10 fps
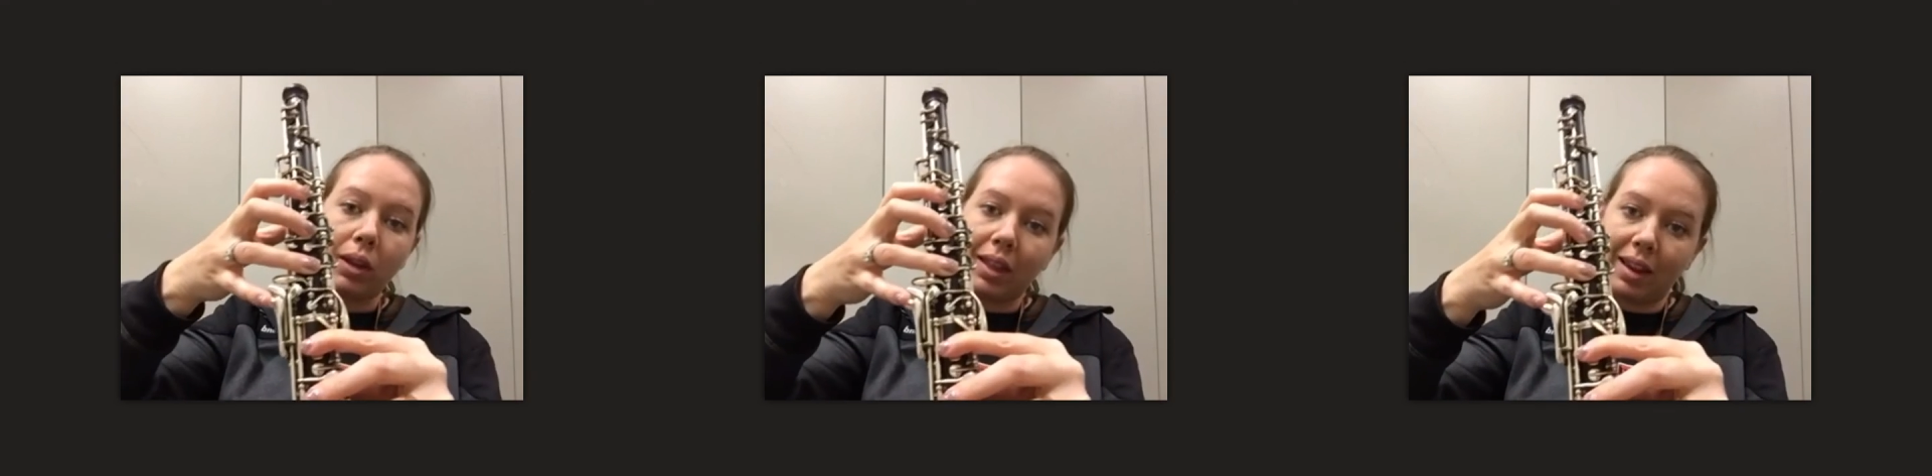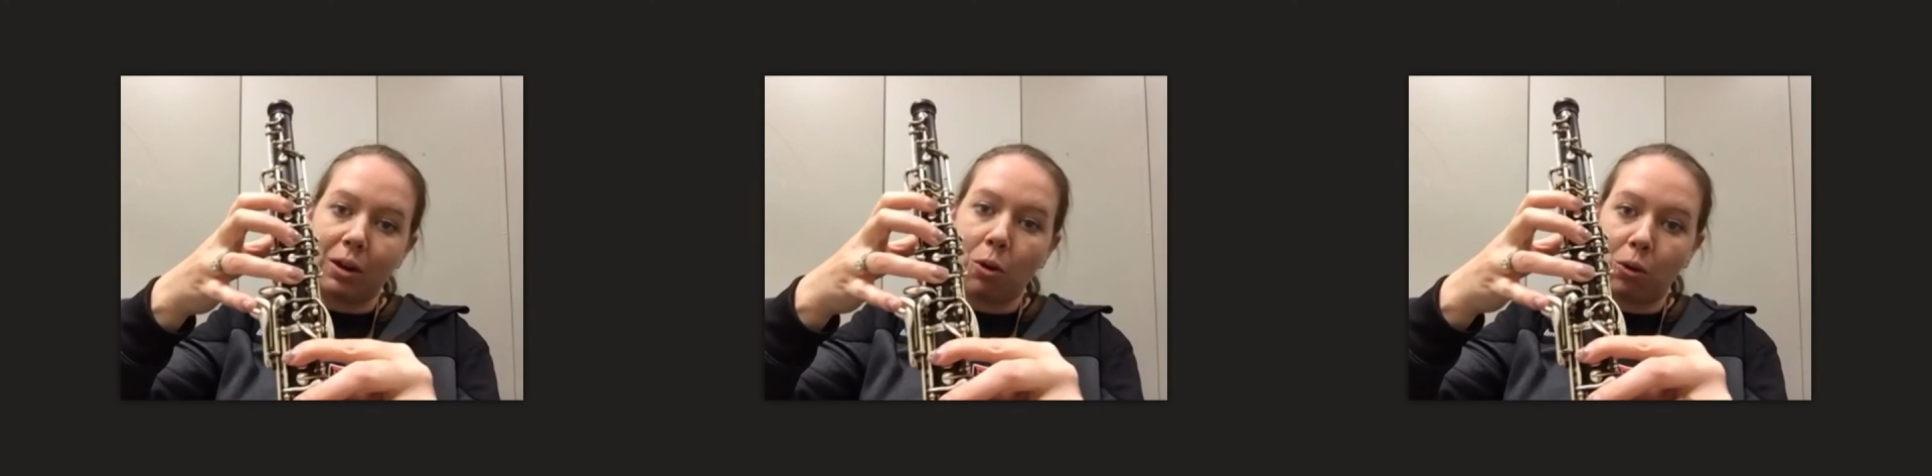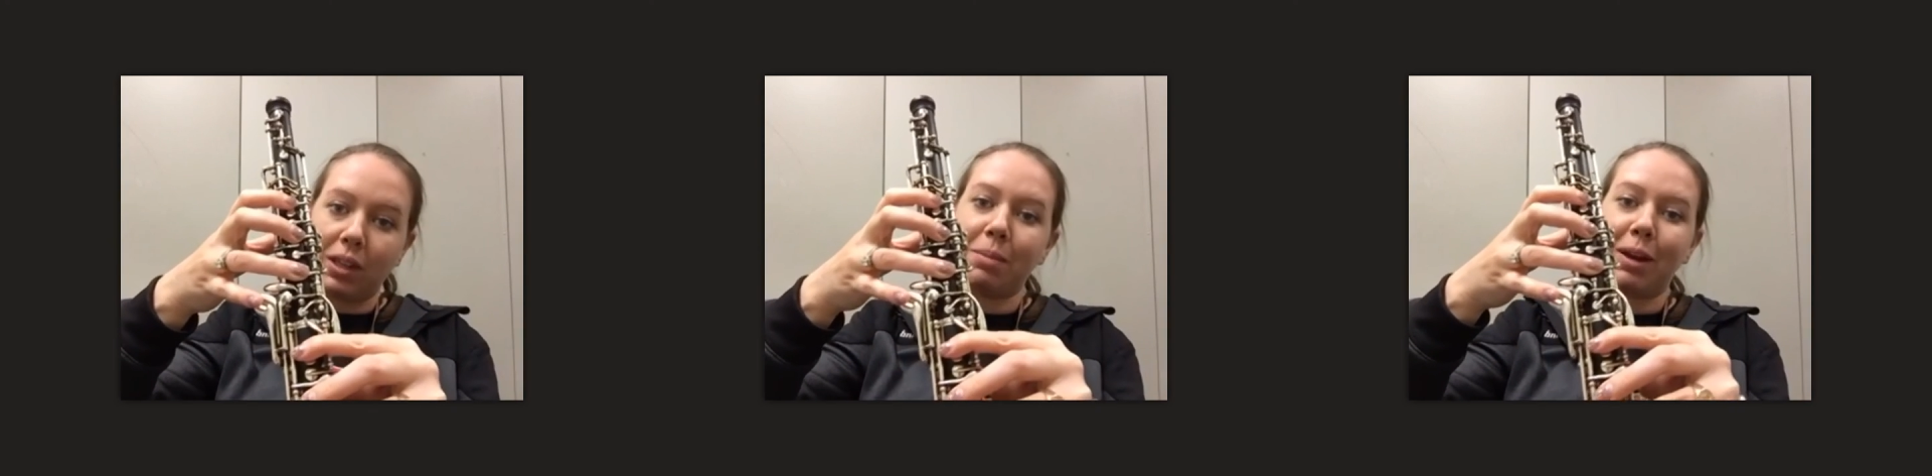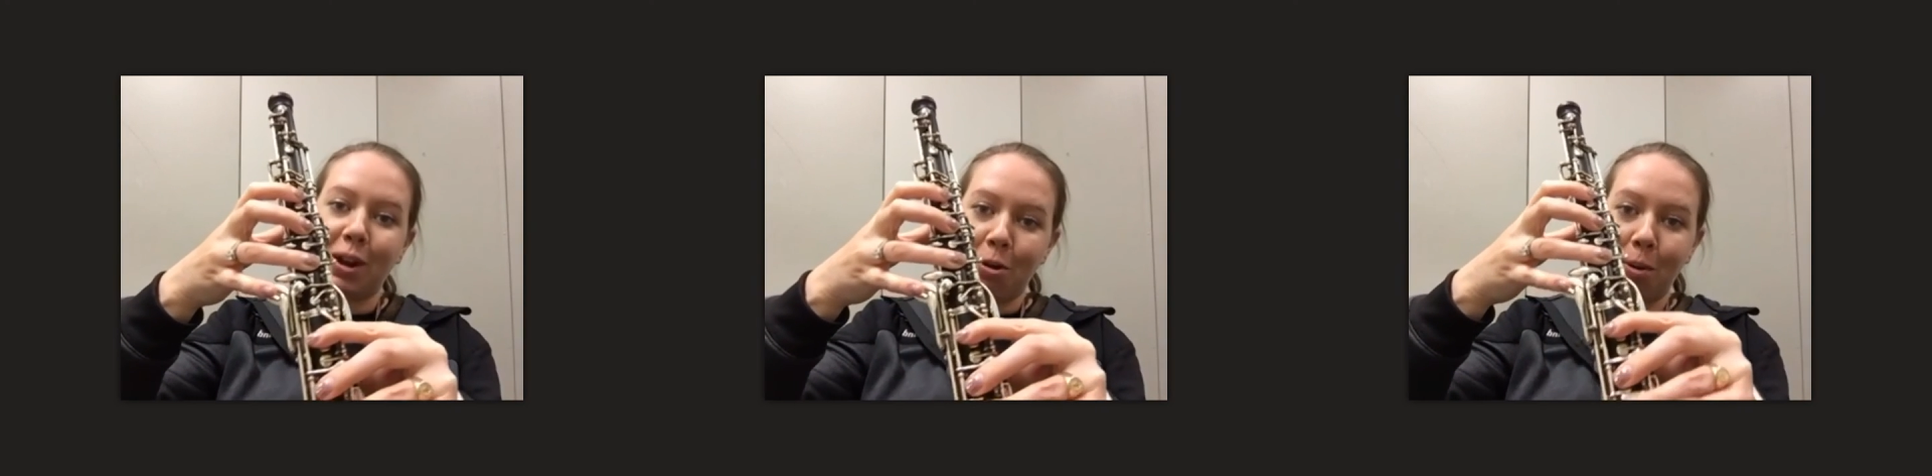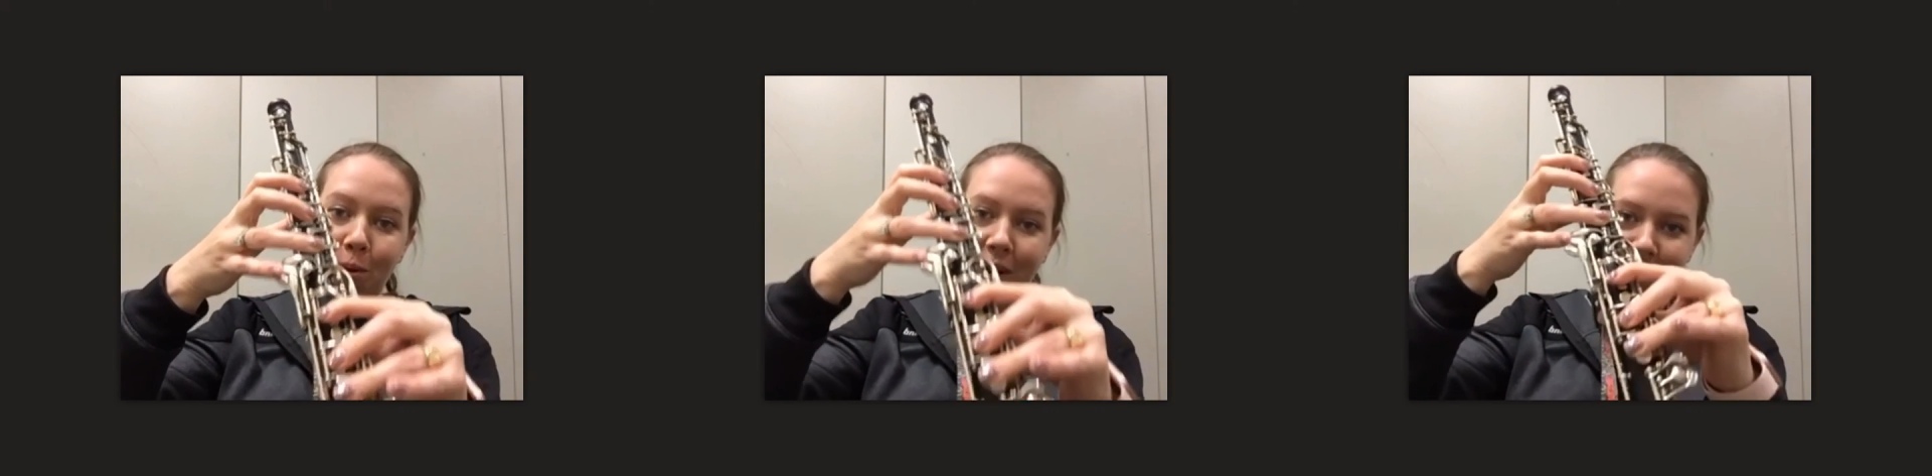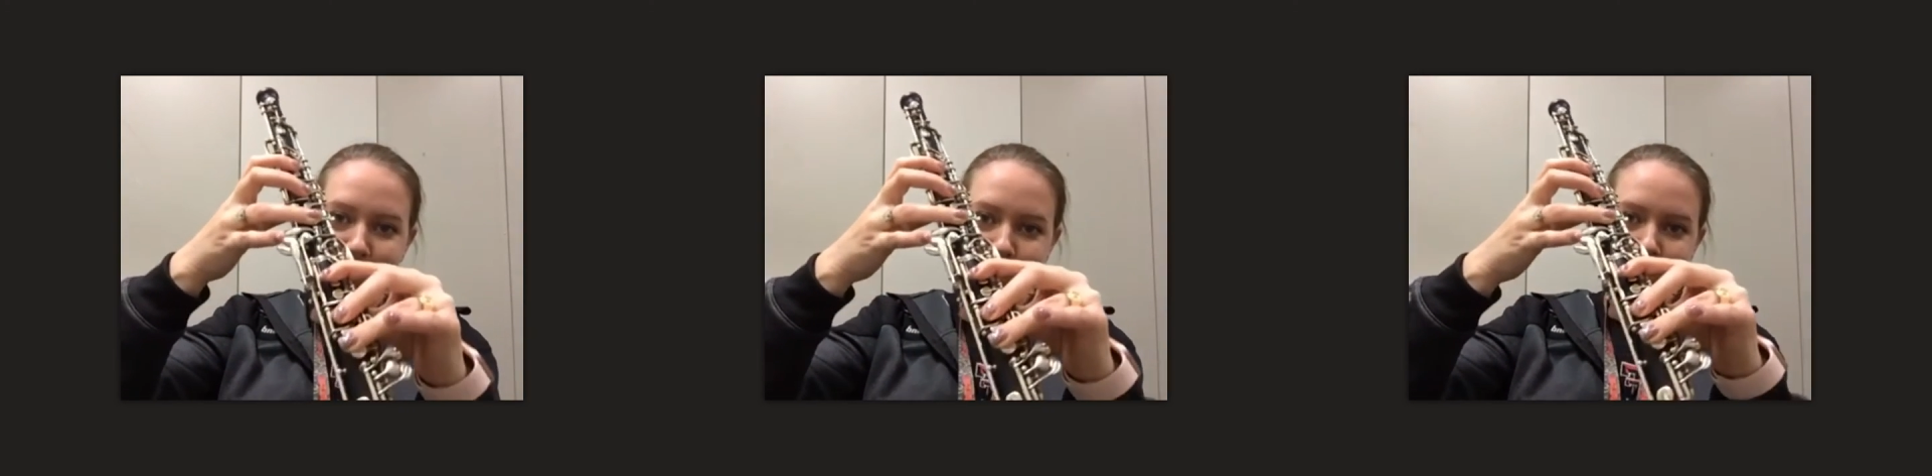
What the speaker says: thing holding my oboe up.